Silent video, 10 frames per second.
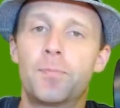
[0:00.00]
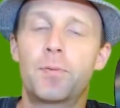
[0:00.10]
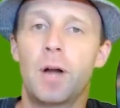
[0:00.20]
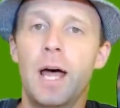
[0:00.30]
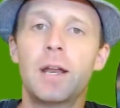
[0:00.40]
the
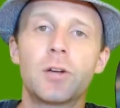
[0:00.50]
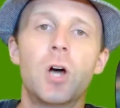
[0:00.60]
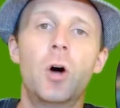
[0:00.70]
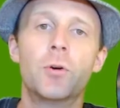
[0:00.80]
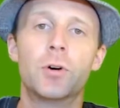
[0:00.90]

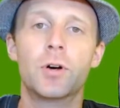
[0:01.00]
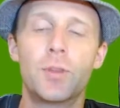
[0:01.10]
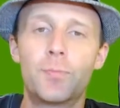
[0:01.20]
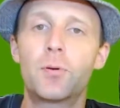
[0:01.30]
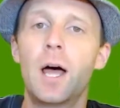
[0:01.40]
product
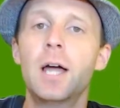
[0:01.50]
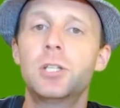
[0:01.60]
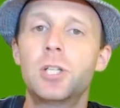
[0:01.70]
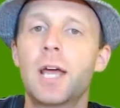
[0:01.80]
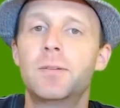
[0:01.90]
owner, the
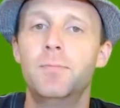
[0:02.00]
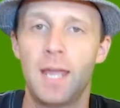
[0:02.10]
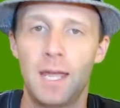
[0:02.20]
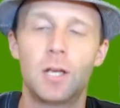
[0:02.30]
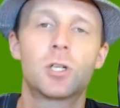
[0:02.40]
project
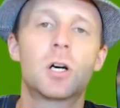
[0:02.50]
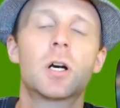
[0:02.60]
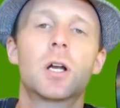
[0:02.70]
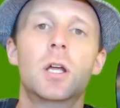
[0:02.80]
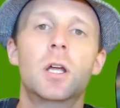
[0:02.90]
manager,